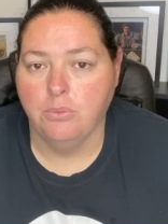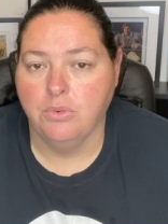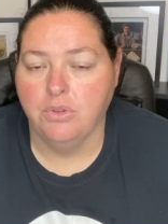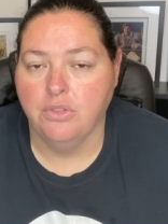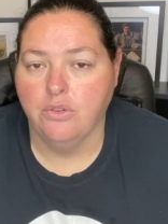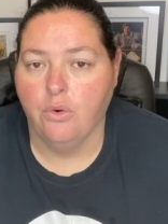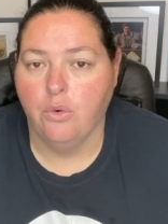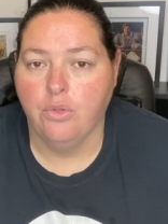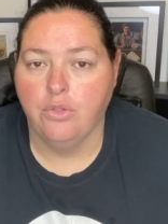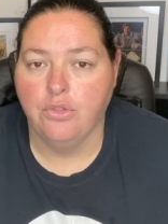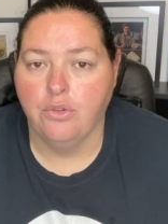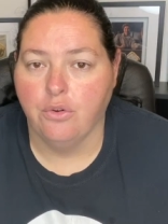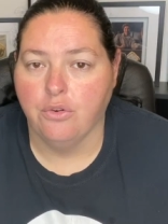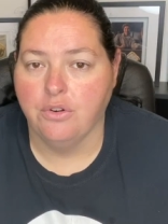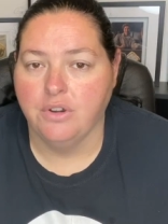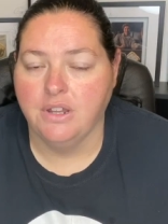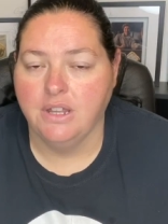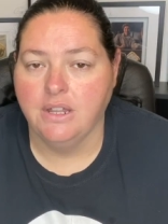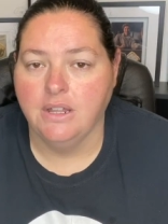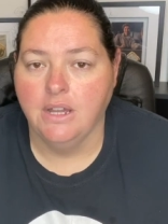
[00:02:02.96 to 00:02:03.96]
with
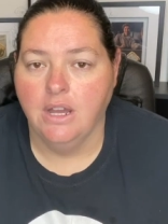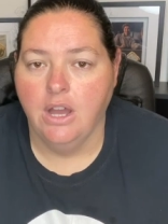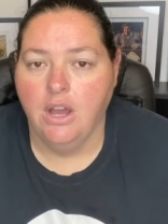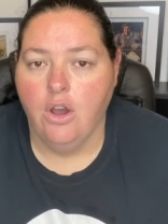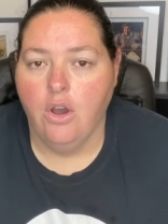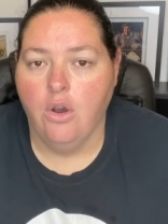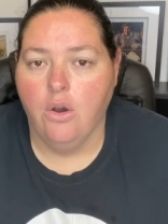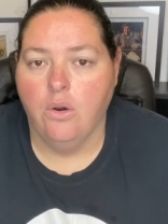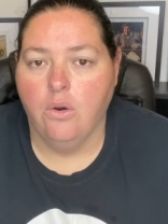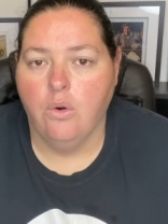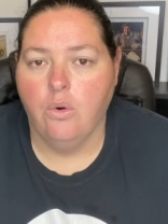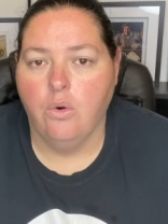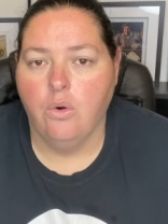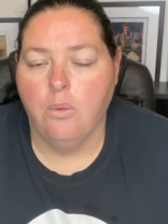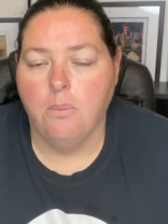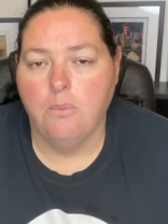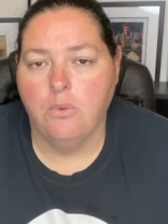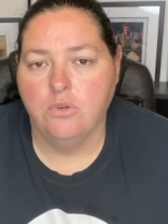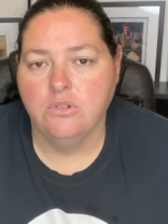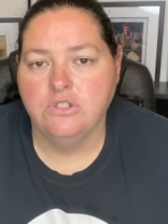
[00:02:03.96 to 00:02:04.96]
authority
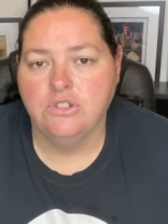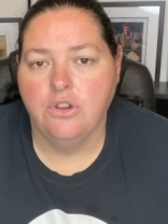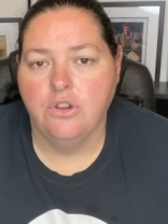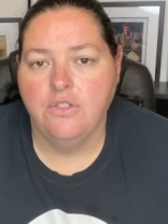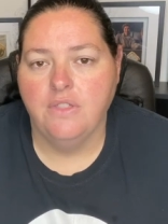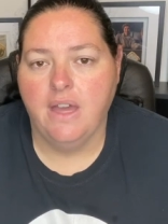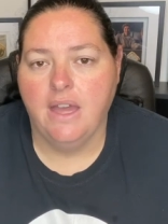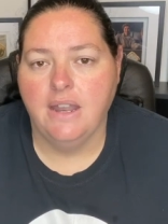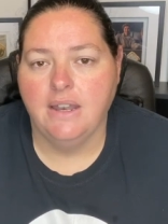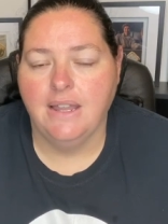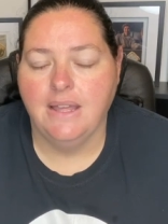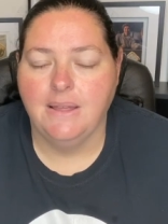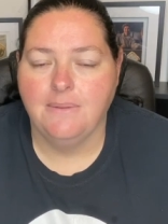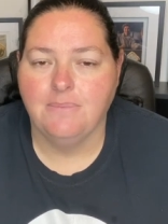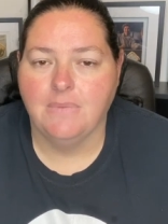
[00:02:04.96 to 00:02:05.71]
or more so that